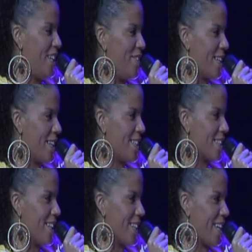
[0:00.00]
Lyrical
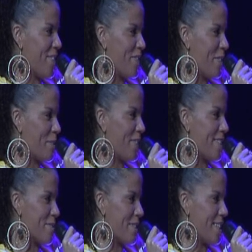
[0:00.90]
shot. Get
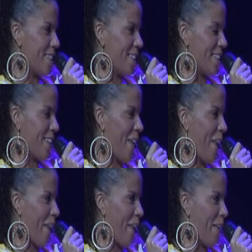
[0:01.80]
yeah, red.
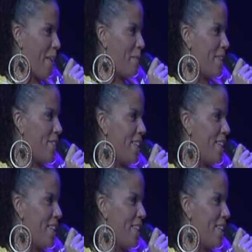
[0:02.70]
We